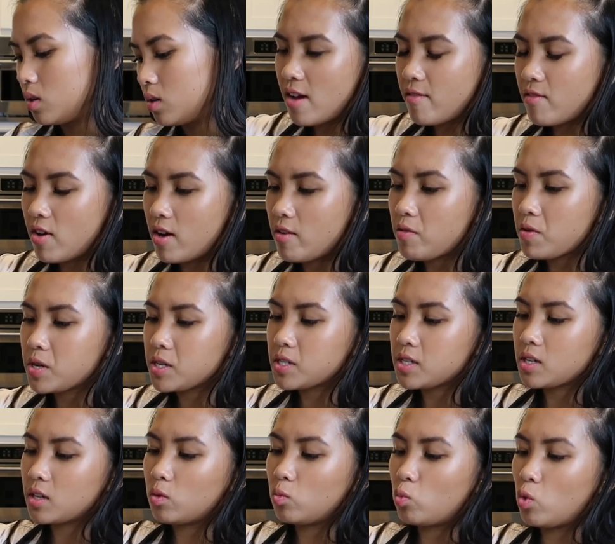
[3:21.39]
I've always
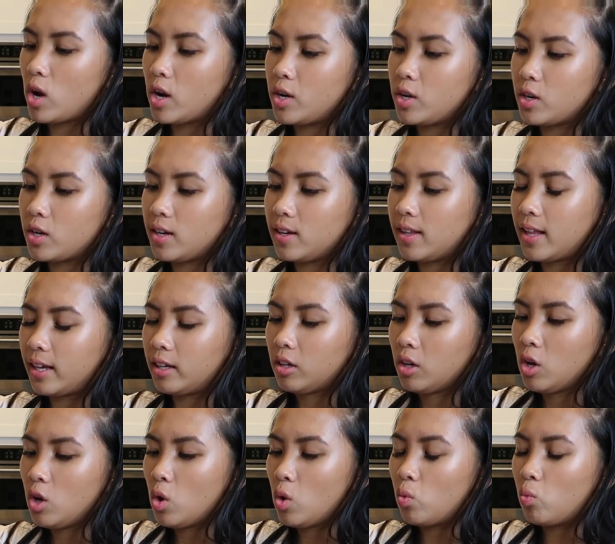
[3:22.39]
wondered like
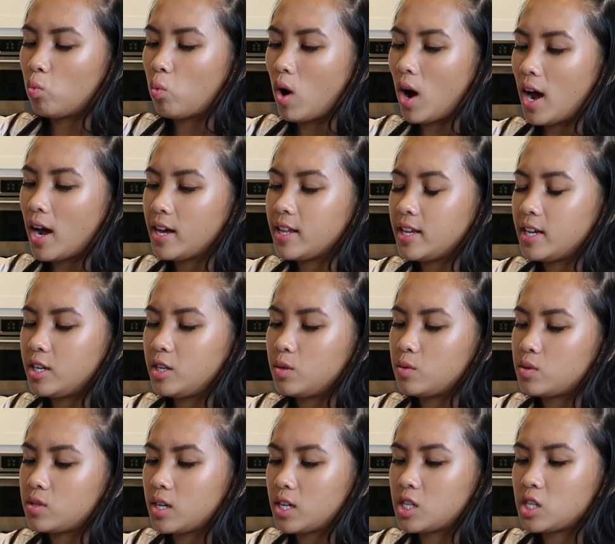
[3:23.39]
why they do
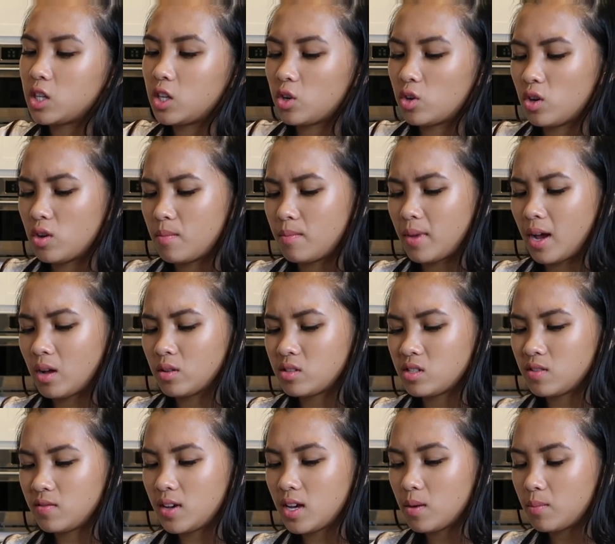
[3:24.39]
such little amounts
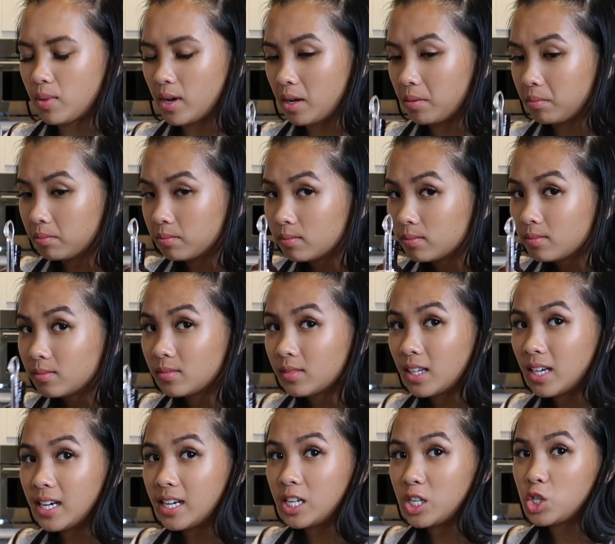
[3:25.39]
of it, but
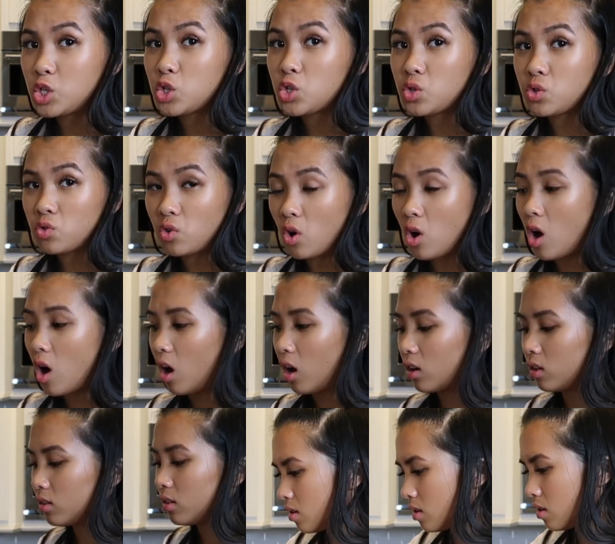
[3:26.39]
it is
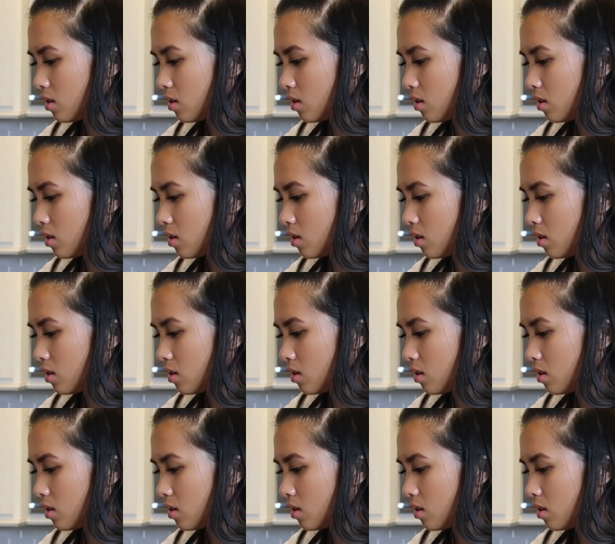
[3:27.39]
strong.